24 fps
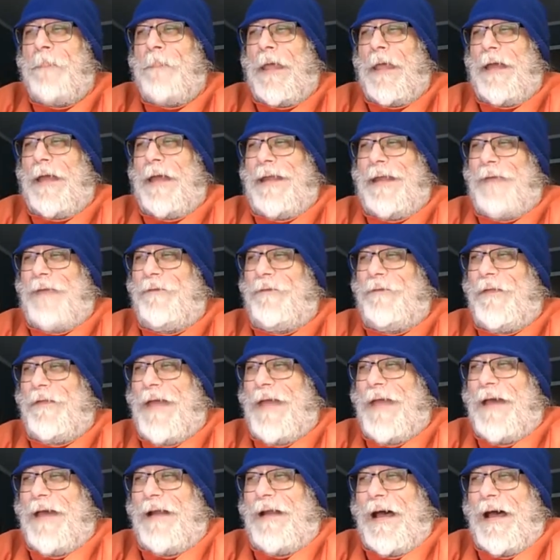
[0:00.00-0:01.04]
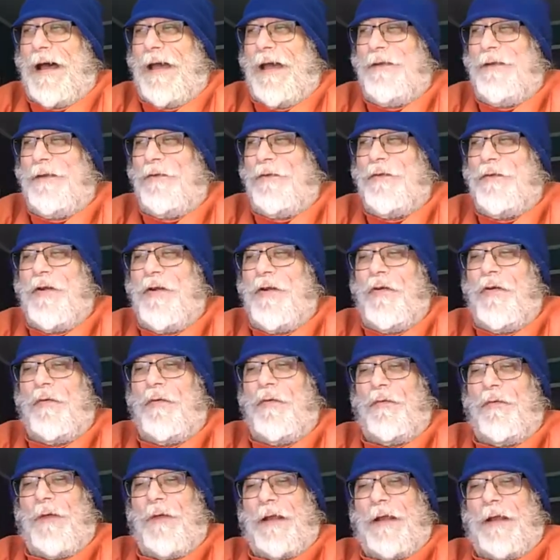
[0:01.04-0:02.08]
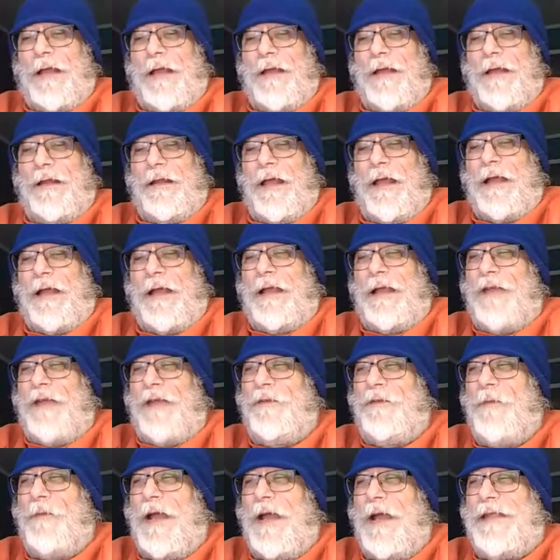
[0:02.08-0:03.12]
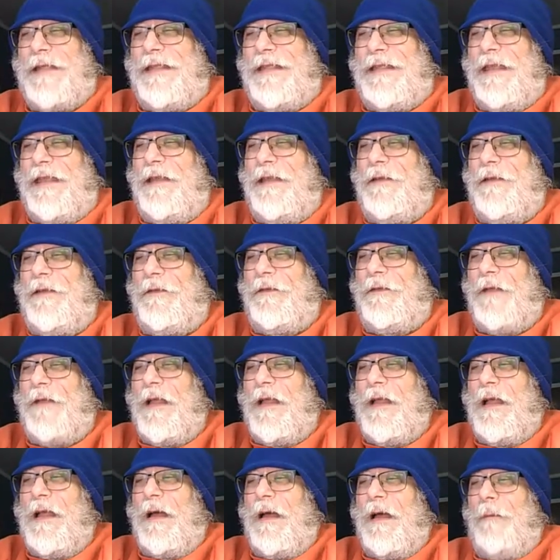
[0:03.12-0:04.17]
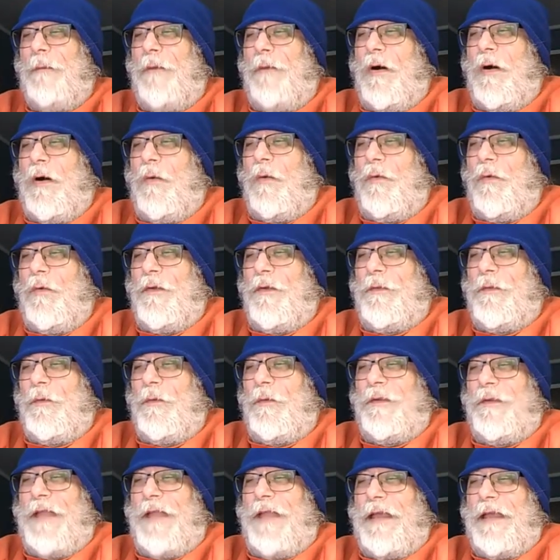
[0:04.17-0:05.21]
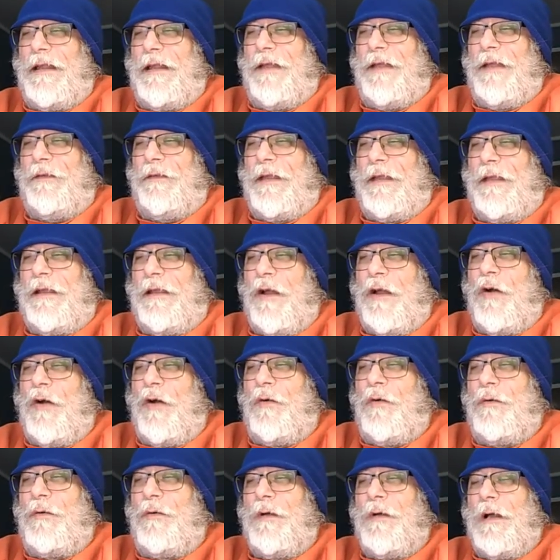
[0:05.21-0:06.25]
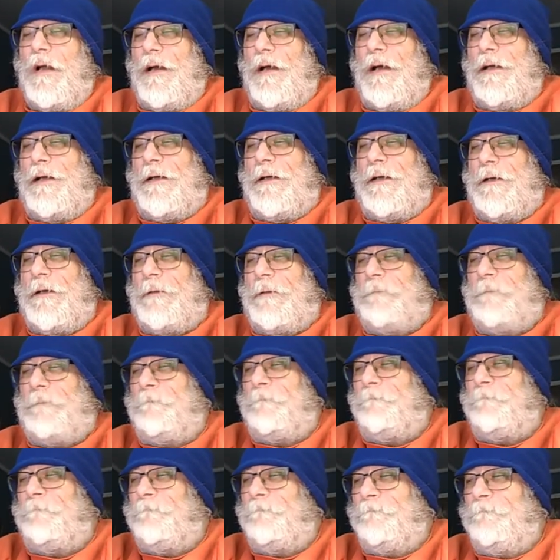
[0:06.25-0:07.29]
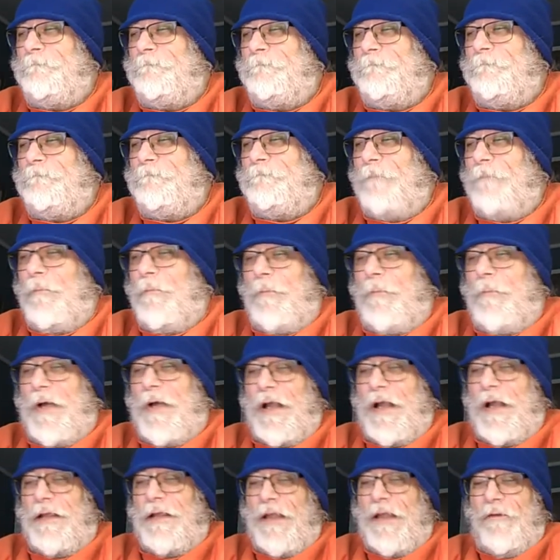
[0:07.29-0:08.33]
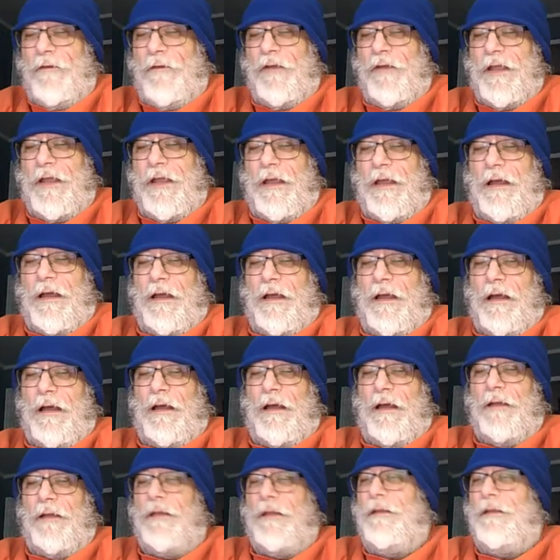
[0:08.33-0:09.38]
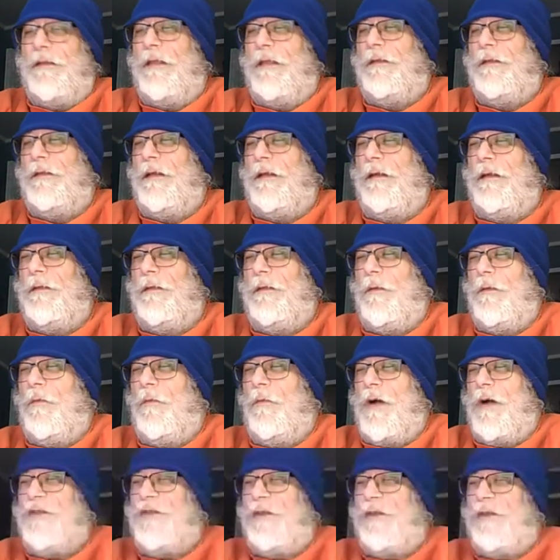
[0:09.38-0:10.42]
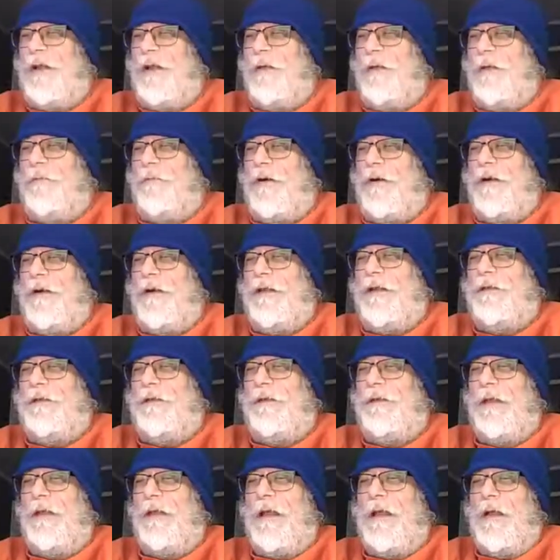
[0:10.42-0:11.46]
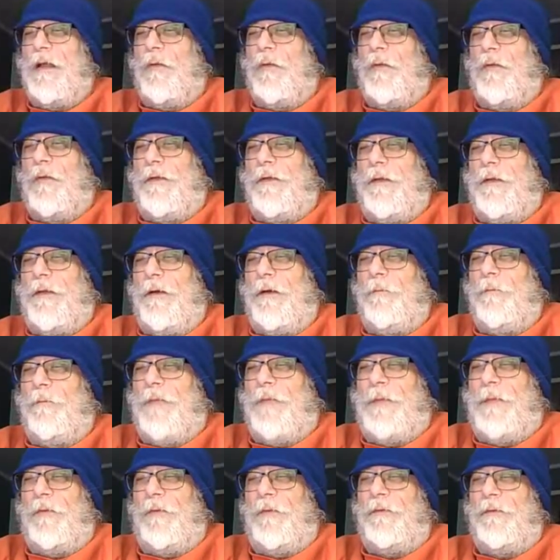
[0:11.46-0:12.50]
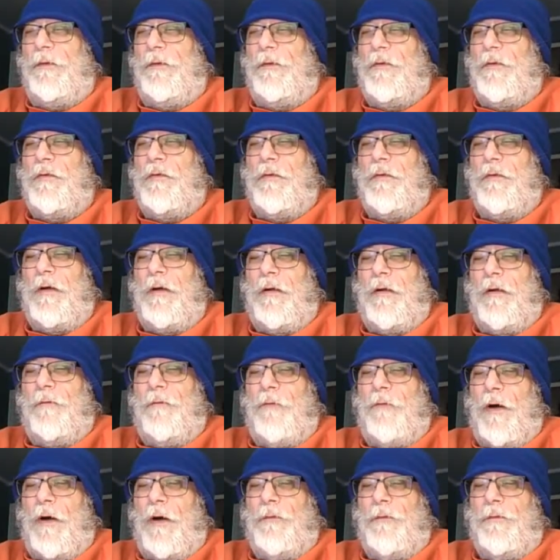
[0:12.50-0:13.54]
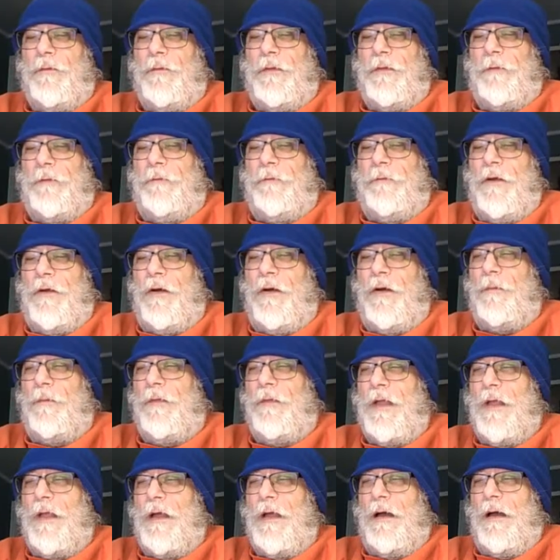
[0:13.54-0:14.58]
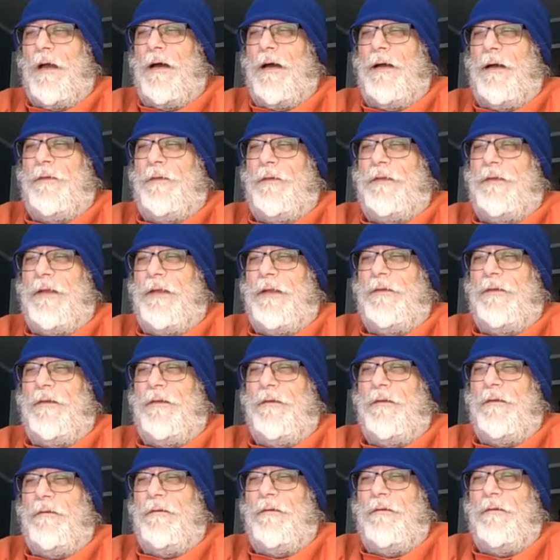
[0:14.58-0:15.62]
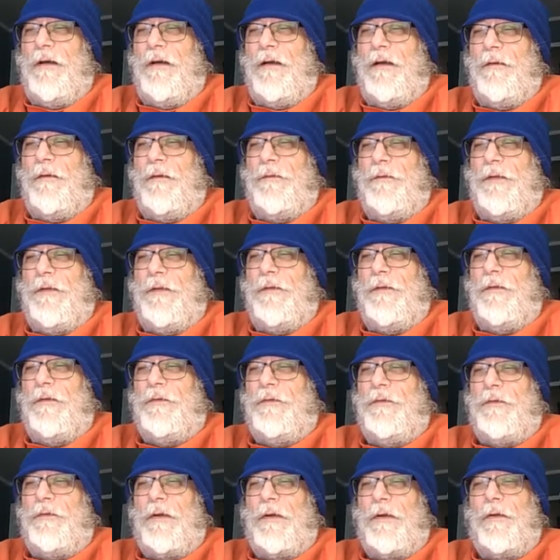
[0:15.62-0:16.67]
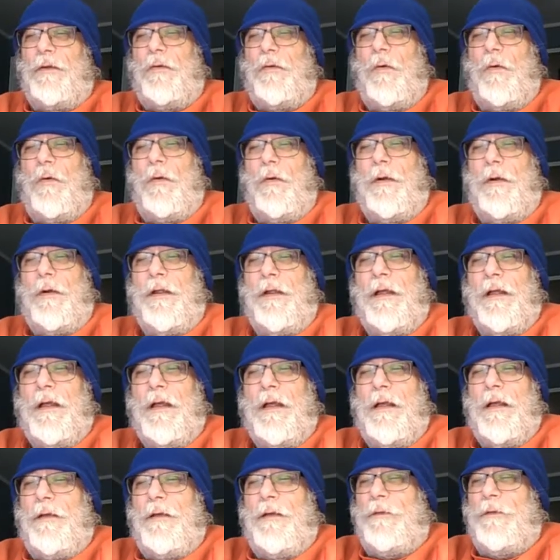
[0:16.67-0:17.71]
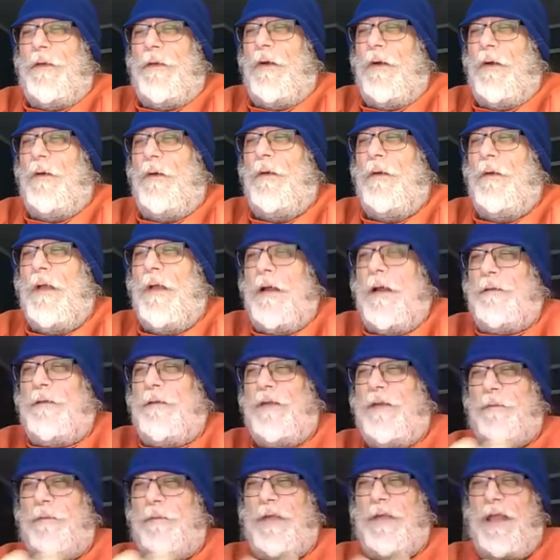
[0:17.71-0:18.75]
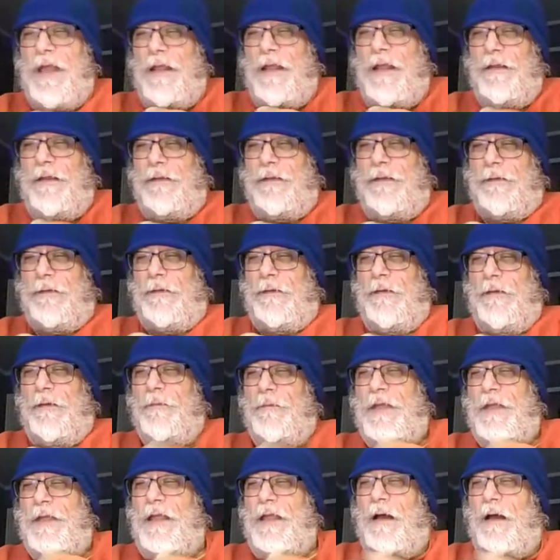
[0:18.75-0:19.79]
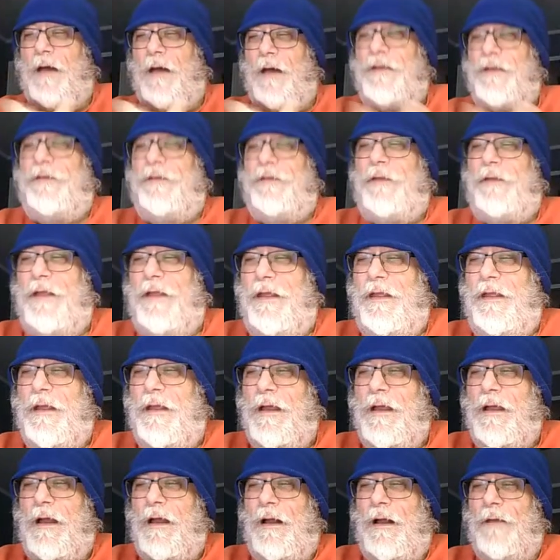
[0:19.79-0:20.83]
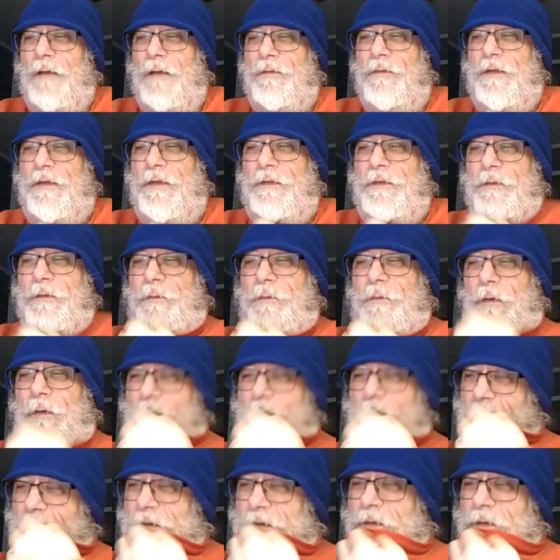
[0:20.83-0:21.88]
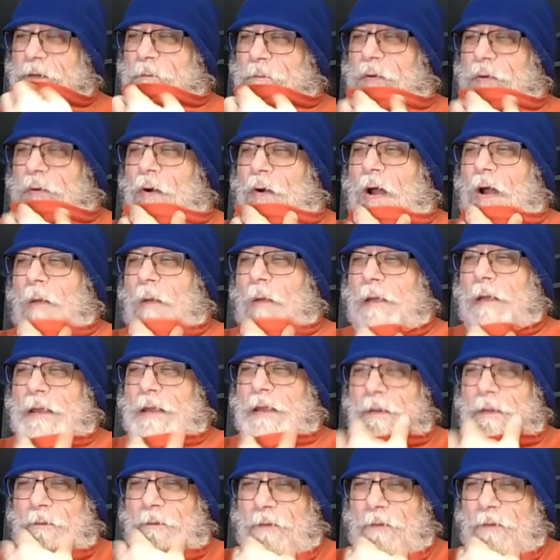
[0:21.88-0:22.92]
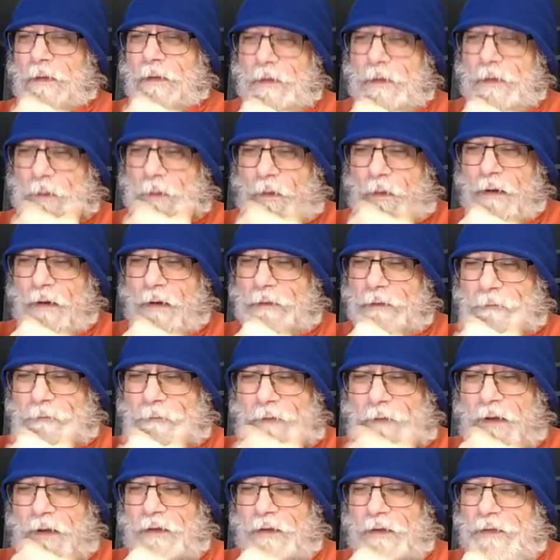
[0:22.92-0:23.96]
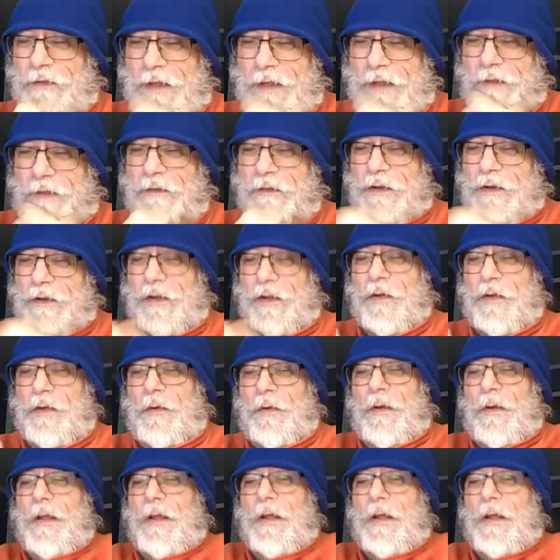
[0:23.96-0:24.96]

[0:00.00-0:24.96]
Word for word: And after that, I don't know. I got I got some ideas, but we'll we'll take it as they go. Um, but I definitely uh, uh, the, the the the watch along parties with the people for who are involved with the film uh, seem to uh, seem to have struck a chord. So to me, to me, honestly, uh, this is what this is probably one of the funnest things to do